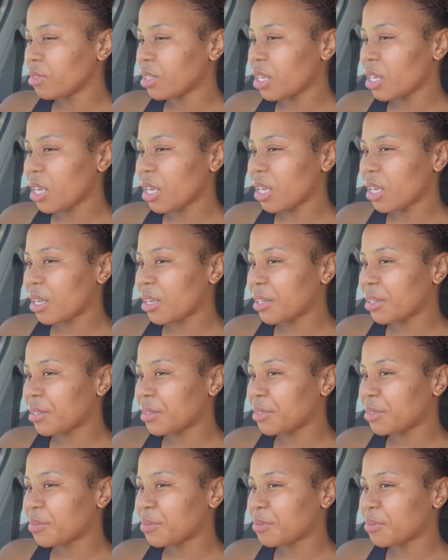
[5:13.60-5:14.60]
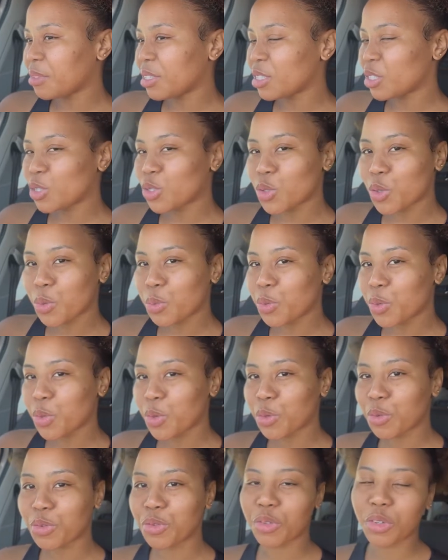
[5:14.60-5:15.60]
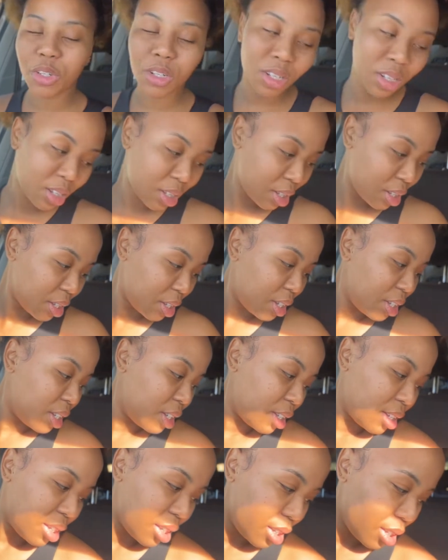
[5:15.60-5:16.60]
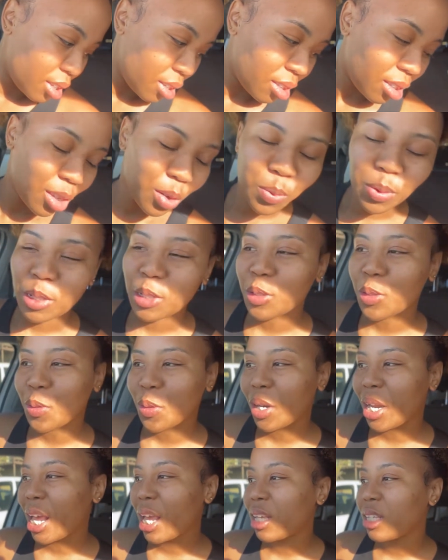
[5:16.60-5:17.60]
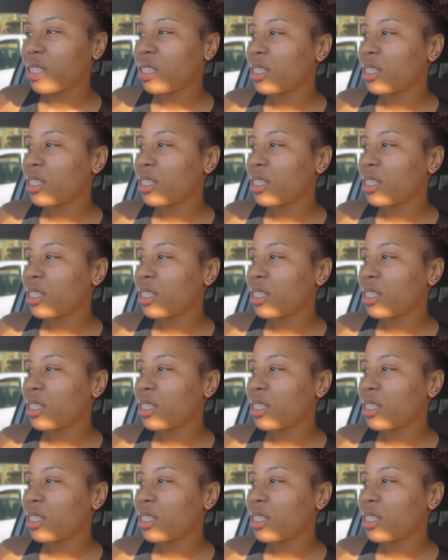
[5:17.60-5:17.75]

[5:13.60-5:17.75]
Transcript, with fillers: Yeah, this is so beautiful. It was so nice